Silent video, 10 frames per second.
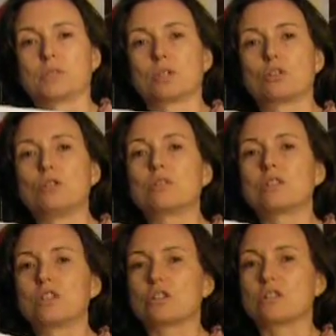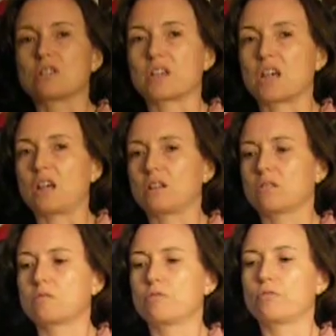So two conditions again
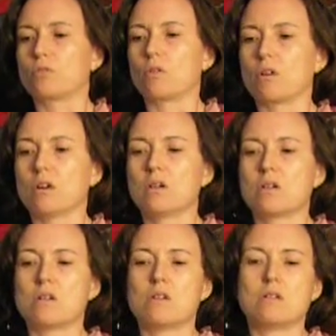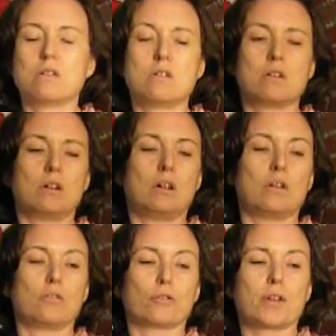for
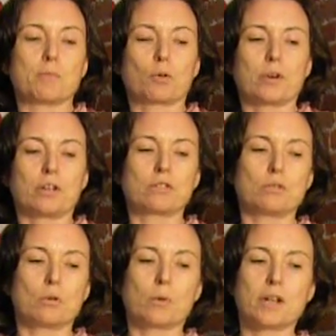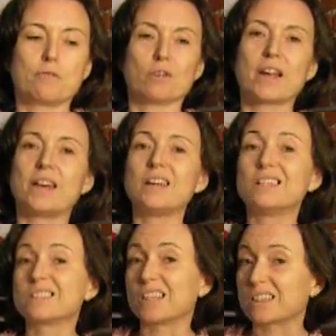them agreeing to a waiver. A
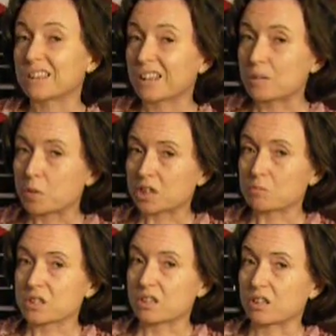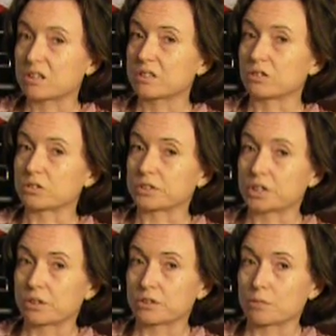is that they made a mistake. Social
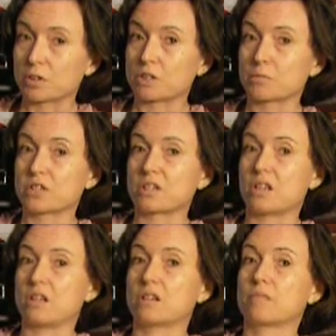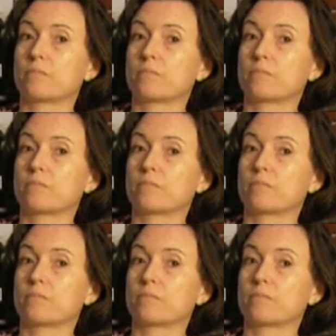Security made a mistake.